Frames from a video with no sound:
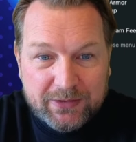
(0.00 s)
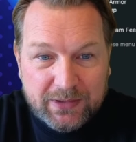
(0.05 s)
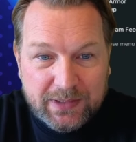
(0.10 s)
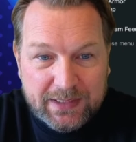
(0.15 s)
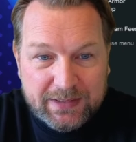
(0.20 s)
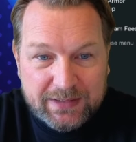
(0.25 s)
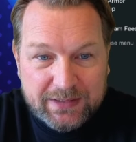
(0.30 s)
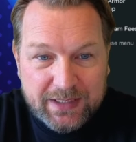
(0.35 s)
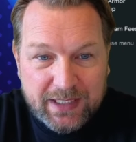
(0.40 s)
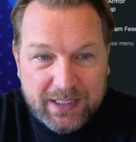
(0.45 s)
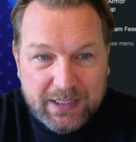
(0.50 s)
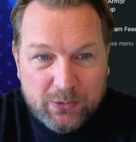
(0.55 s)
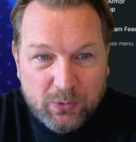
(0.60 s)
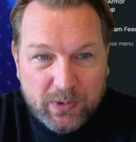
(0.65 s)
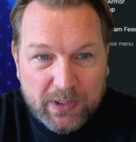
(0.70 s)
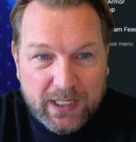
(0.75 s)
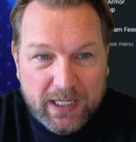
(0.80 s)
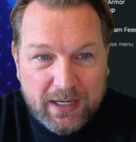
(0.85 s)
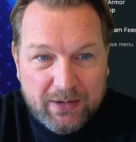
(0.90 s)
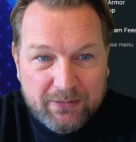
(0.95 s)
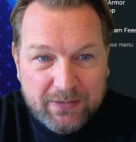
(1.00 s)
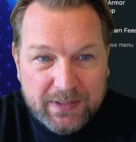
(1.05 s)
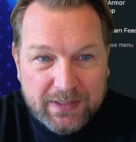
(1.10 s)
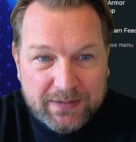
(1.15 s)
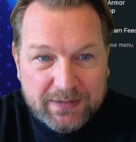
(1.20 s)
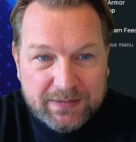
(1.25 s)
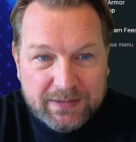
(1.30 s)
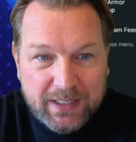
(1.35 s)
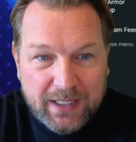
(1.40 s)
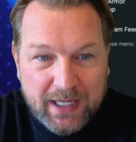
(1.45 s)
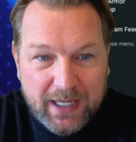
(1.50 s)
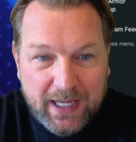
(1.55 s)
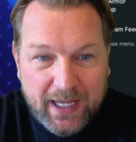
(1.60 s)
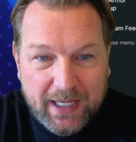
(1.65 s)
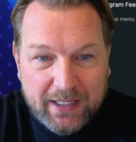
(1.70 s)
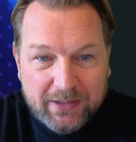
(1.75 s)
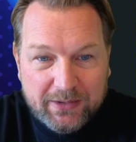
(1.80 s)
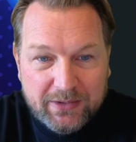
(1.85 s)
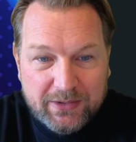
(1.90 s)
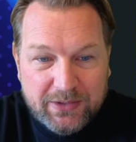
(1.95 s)
So let's say you want to have this
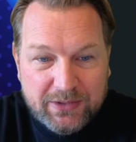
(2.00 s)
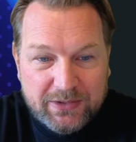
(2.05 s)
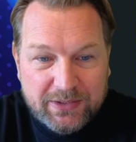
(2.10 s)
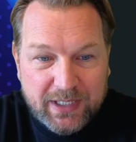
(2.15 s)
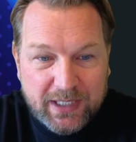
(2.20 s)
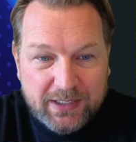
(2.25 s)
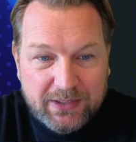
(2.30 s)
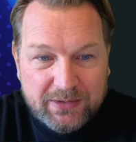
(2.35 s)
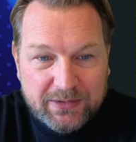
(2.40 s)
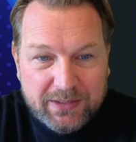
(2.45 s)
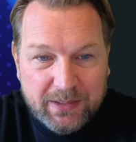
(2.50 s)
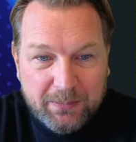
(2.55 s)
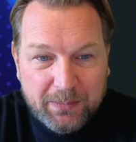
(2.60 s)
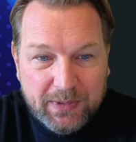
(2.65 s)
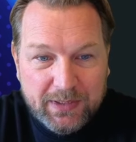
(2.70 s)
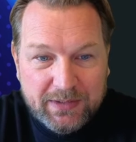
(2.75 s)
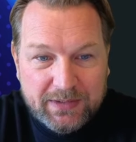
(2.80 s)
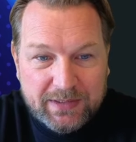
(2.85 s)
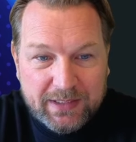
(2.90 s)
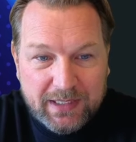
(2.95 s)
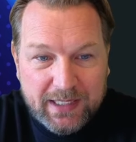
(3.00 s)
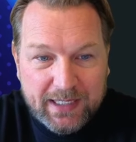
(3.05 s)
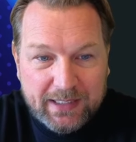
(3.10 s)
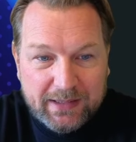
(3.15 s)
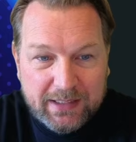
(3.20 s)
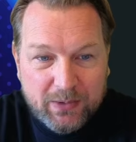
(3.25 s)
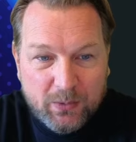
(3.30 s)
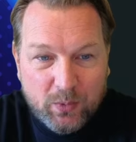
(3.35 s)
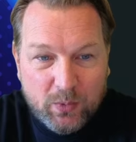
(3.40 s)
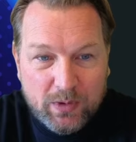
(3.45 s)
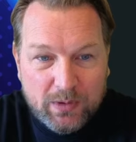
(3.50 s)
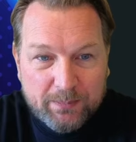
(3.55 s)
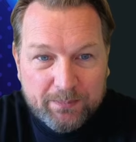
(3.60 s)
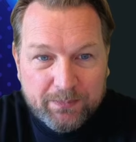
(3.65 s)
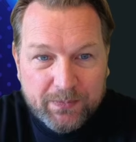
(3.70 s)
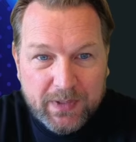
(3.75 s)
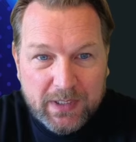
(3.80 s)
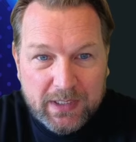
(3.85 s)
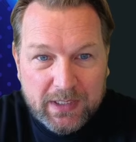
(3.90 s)
header design. You simply select that one.